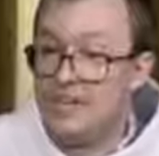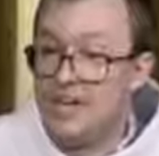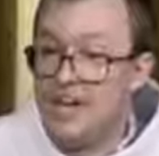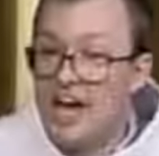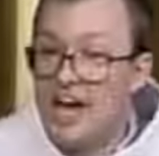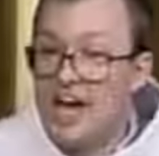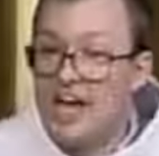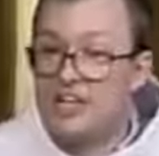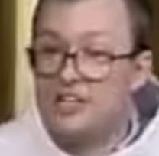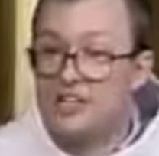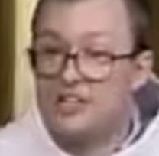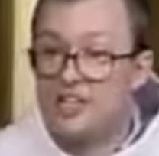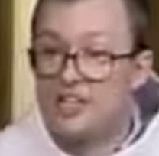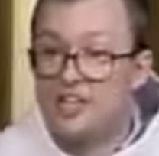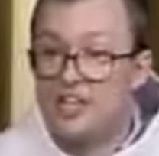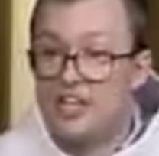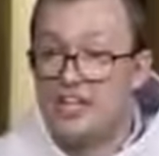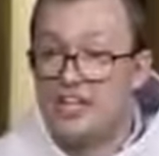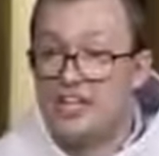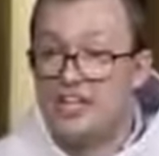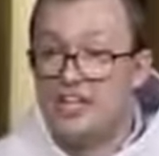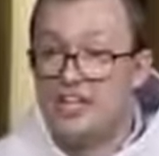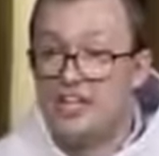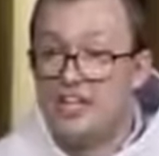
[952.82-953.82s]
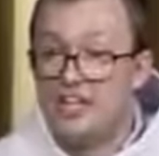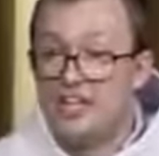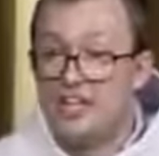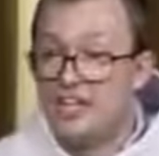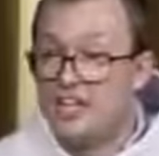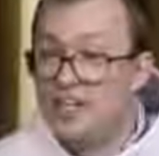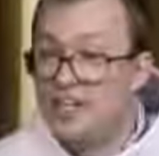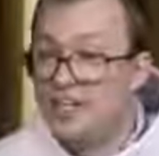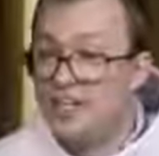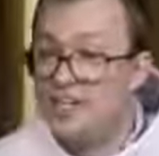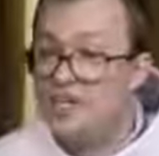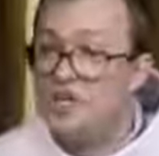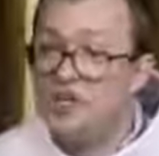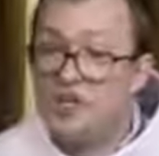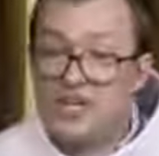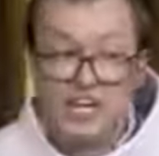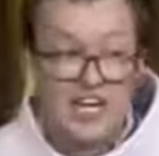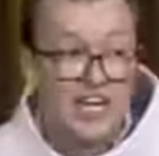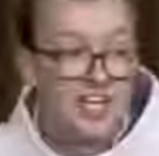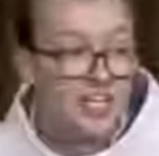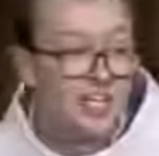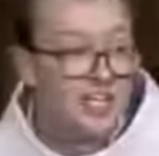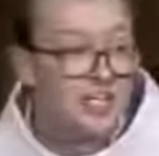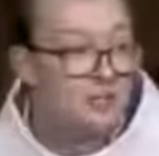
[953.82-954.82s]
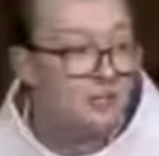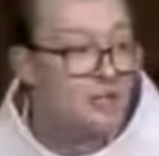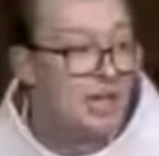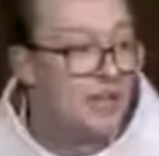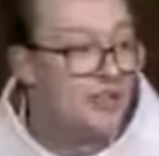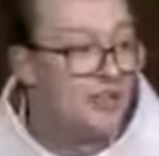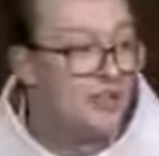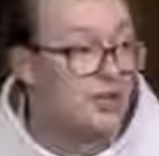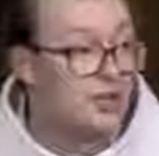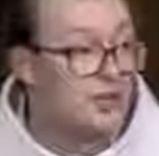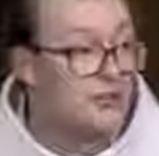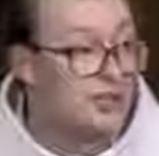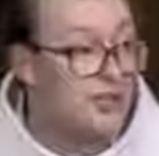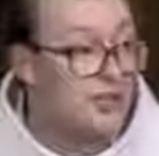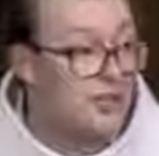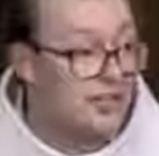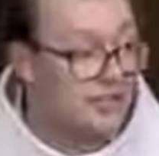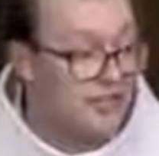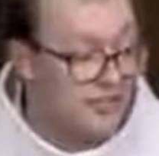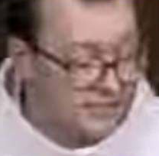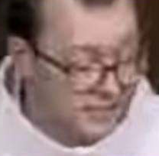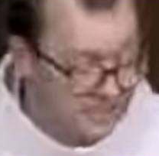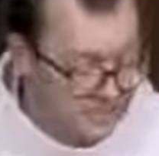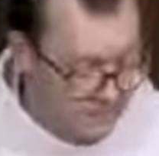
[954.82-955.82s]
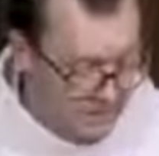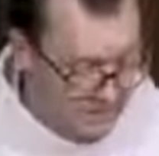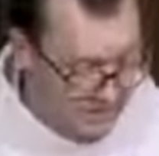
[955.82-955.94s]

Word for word: I actually think you can anticipate those things.